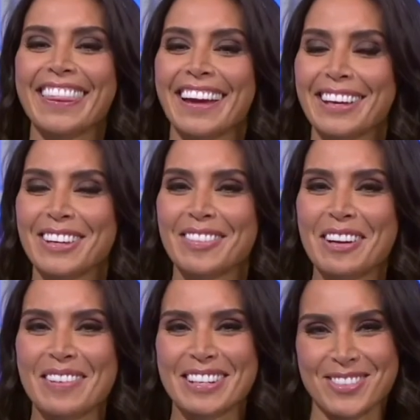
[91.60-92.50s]
Thank you
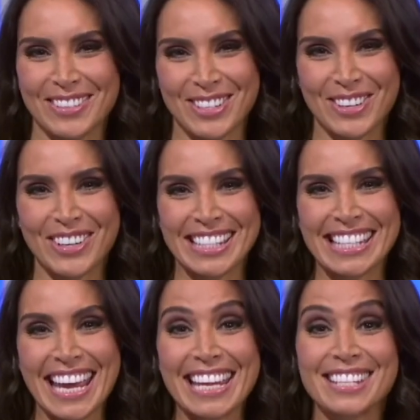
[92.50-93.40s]
very much, Richard. On
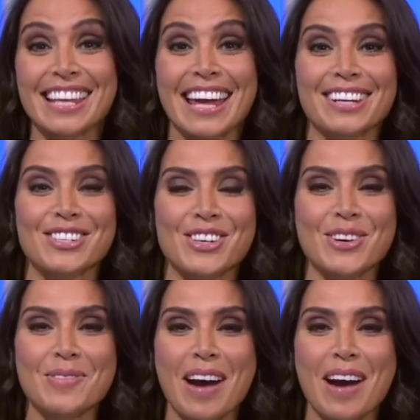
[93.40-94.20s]
today's uh, show,